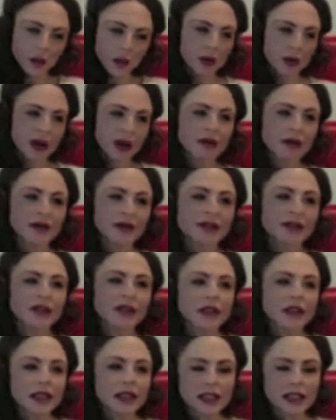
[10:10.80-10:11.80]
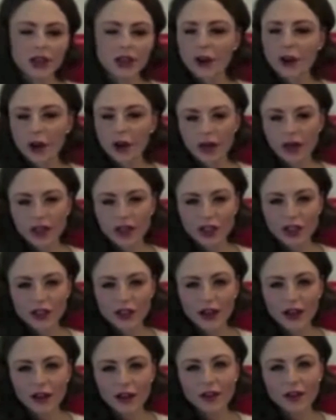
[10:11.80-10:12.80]
Oh, wow, it's a great
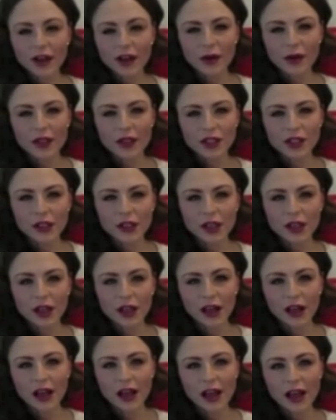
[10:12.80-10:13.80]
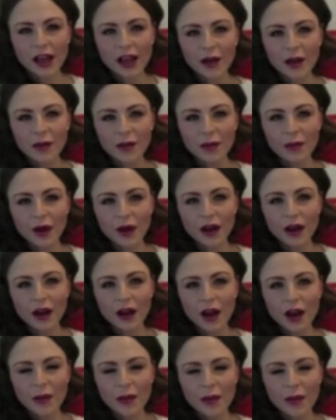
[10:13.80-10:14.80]
question. I love that question.
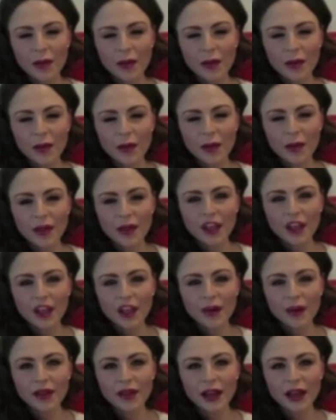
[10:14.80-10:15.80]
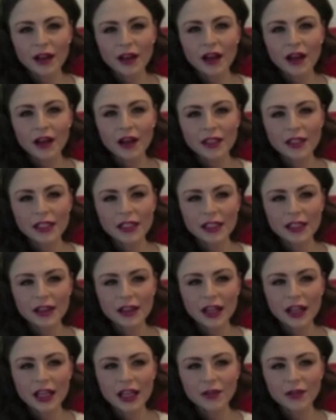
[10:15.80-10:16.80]
I've been thinking about that a lot in
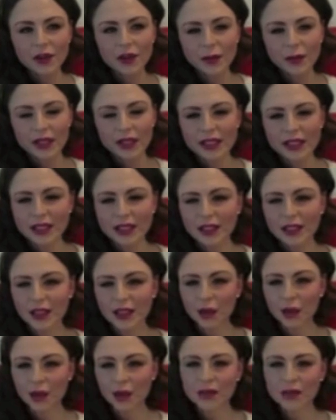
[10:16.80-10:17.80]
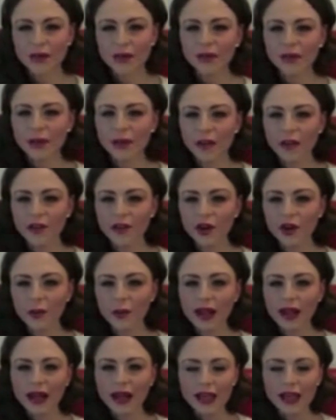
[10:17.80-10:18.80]
the last few months. What's my 5-year
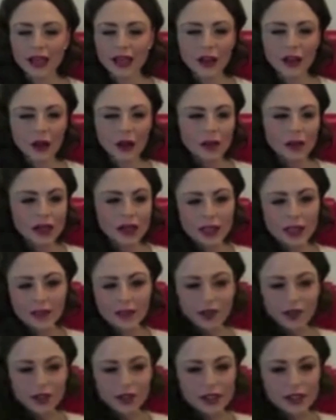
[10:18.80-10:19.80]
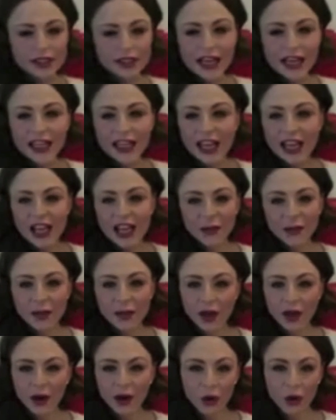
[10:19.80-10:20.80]
plan? Because I've just dedicated
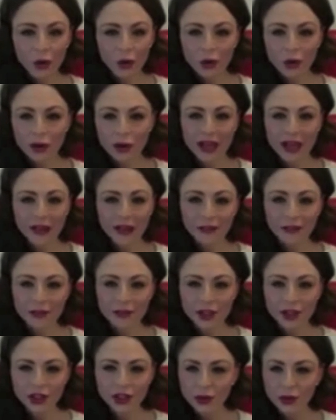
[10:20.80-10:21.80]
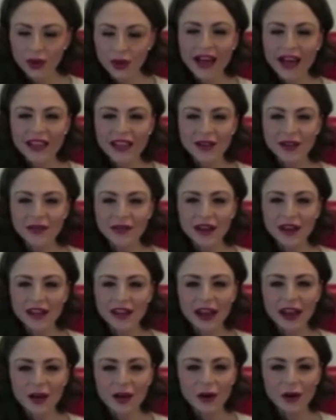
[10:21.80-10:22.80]
my whole life to acting
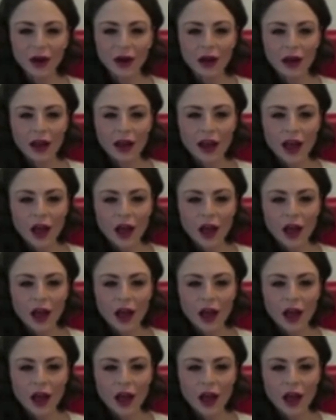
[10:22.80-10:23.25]
right now.